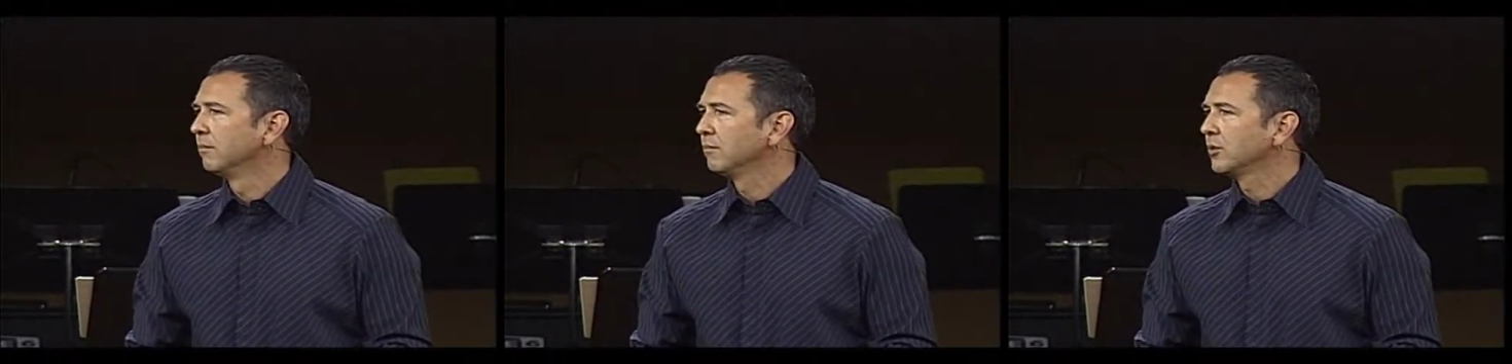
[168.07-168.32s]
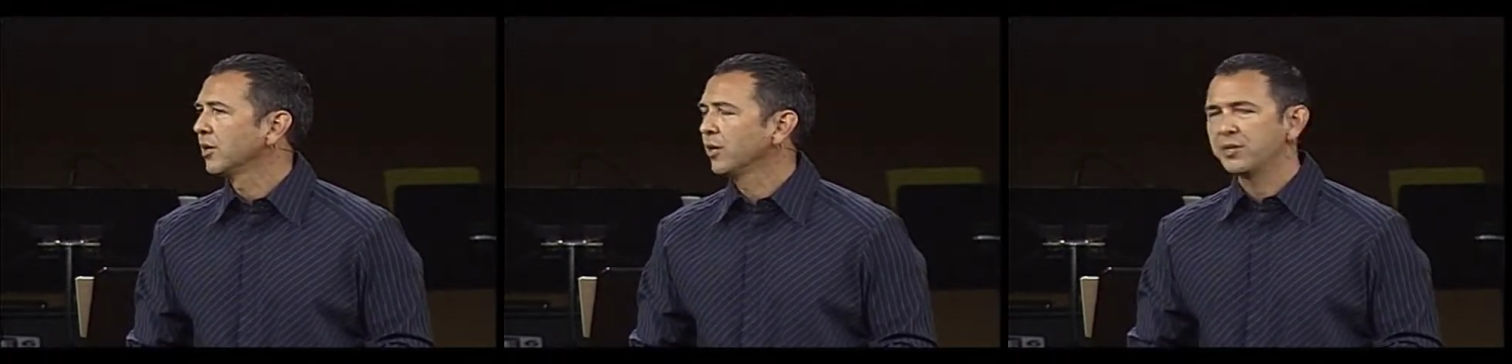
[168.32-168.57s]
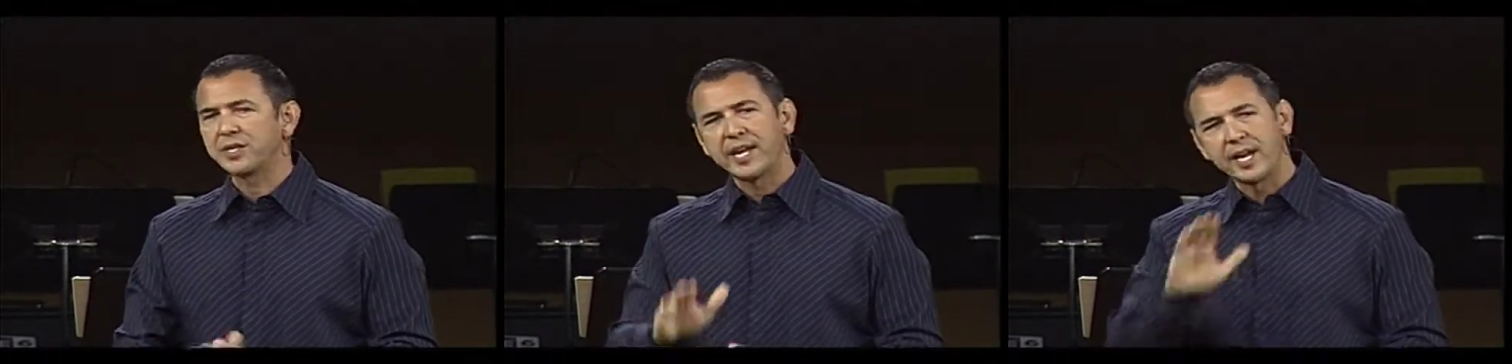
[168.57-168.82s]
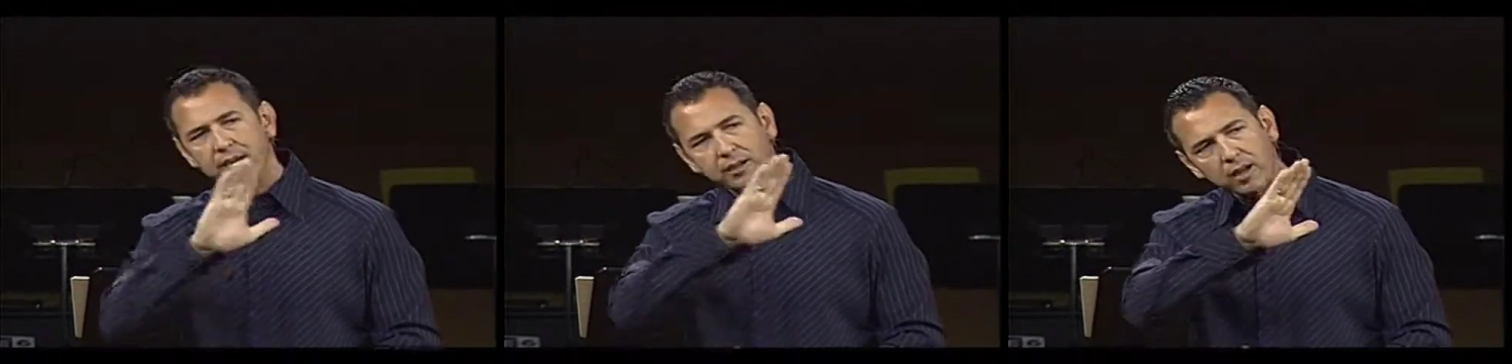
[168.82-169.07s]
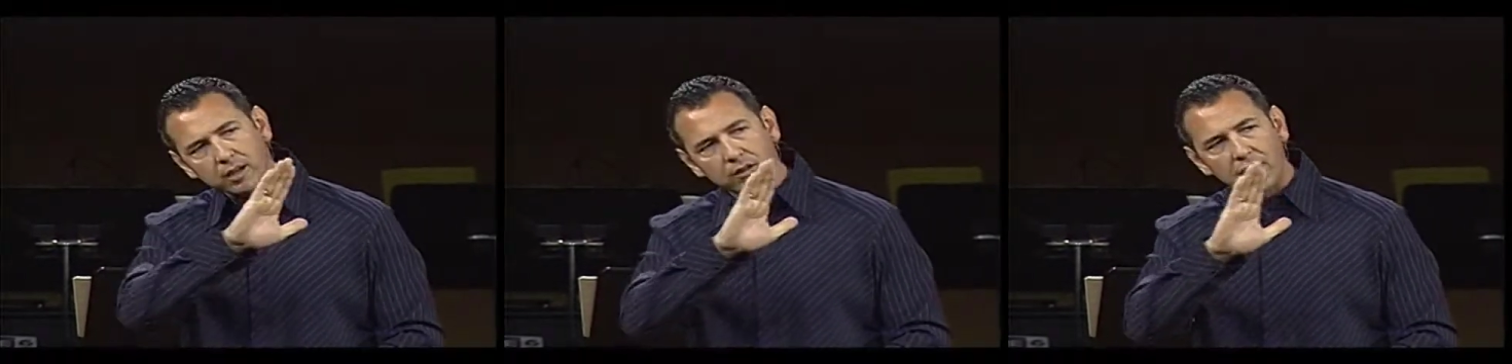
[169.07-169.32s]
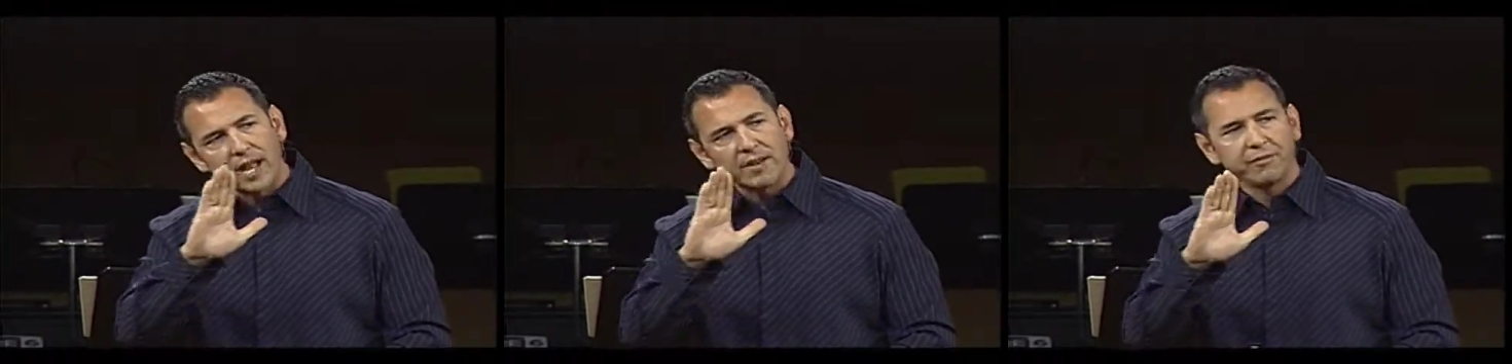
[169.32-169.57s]
So here was Kenny Luck,
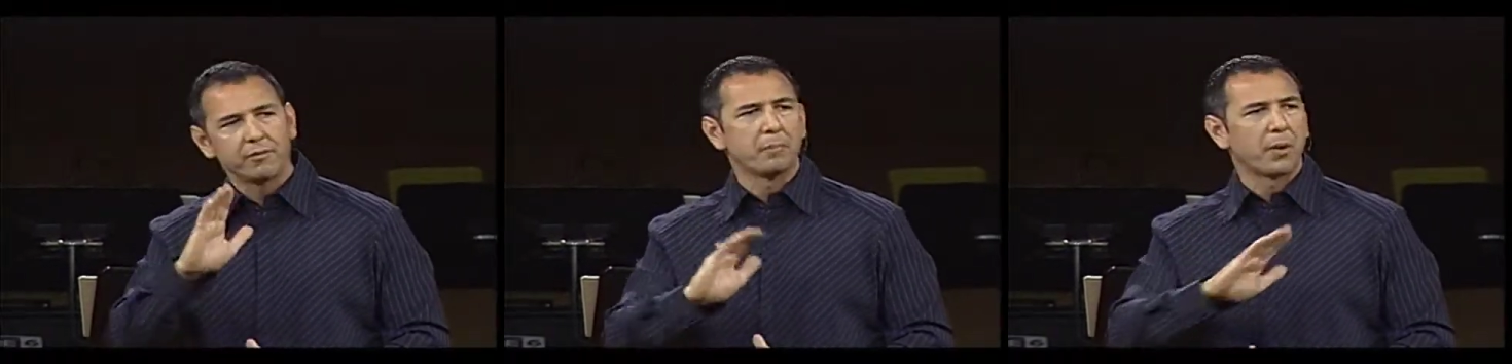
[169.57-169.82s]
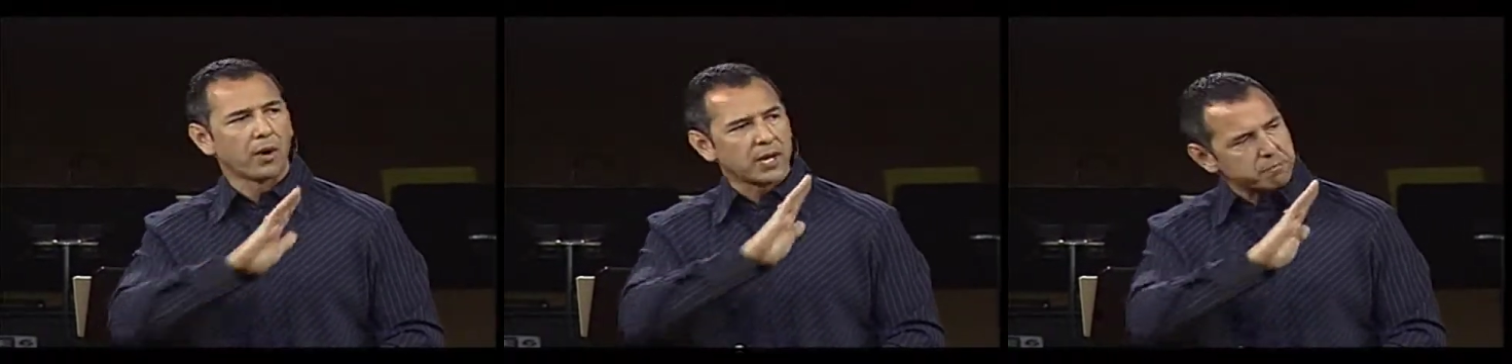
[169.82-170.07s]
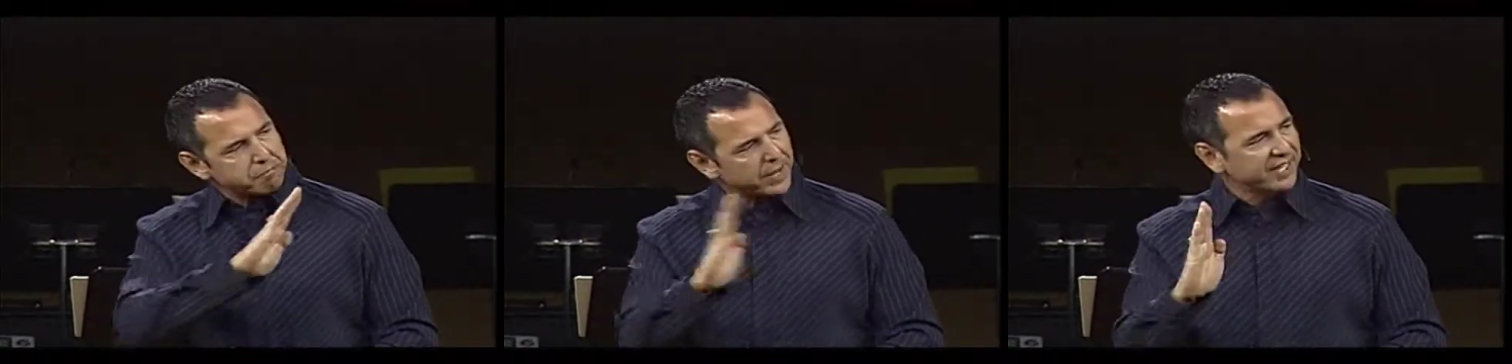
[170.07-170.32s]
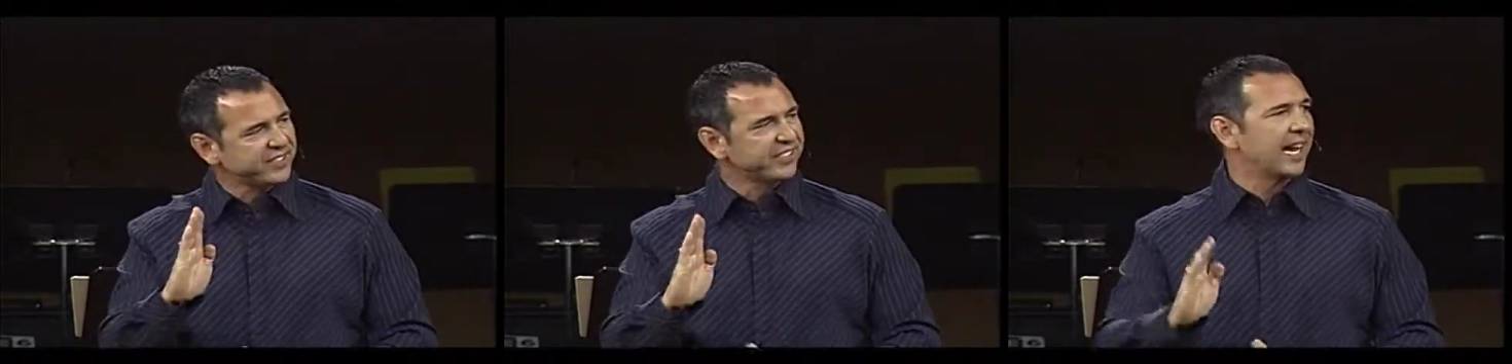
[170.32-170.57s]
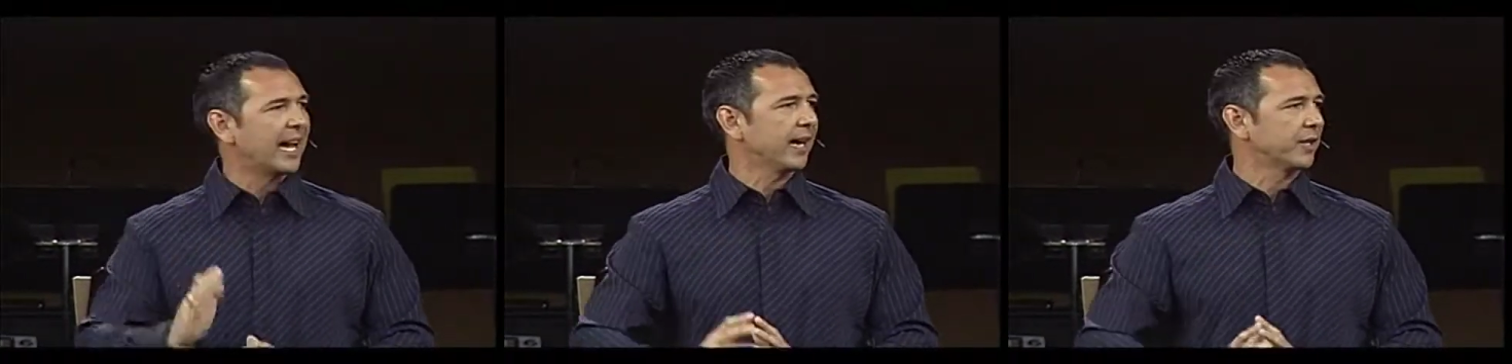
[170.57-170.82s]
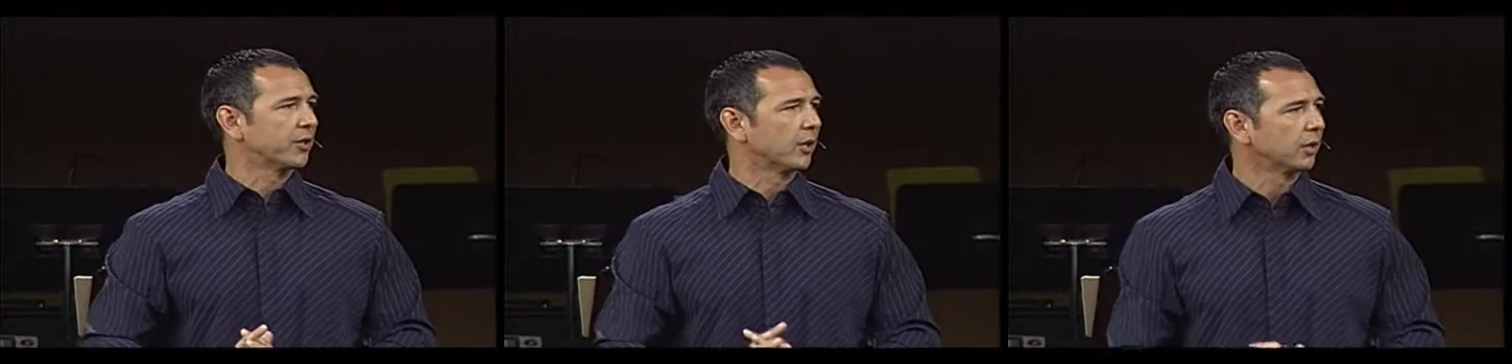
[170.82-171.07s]
Life of the Party, best
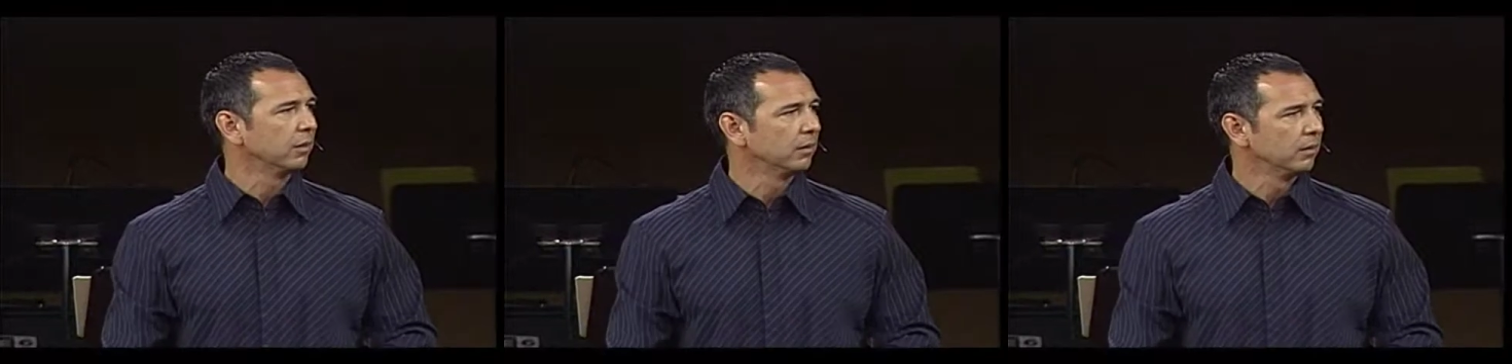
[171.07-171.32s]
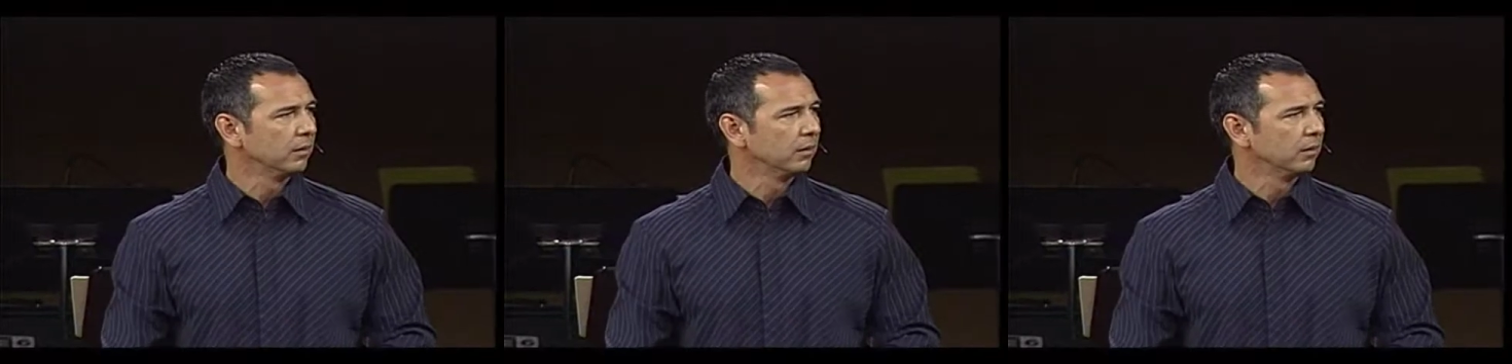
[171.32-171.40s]
actor,